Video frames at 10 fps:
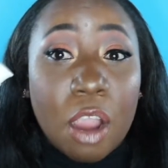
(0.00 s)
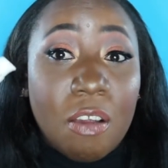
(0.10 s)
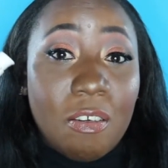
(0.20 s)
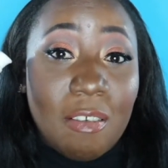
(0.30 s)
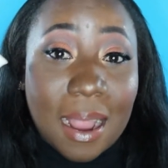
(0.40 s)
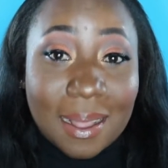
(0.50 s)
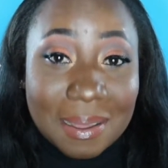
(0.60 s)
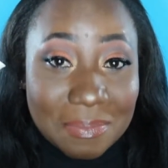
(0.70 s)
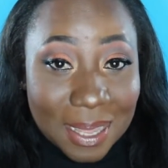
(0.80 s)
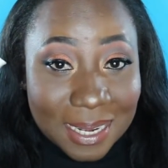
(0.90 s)

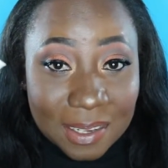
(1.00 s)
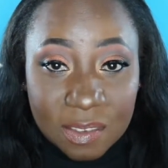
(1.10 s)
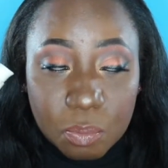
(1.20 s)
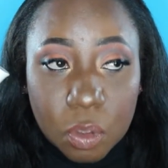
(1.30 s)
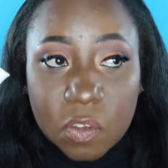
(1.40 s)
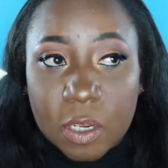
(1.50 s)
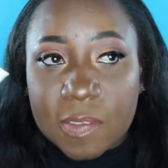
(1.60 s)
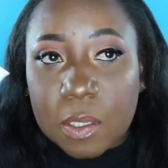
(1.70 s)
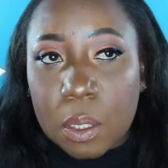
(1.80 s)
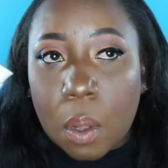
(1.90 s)
recommend this
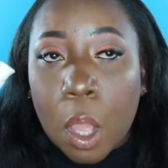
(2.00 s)
moisturizer. Now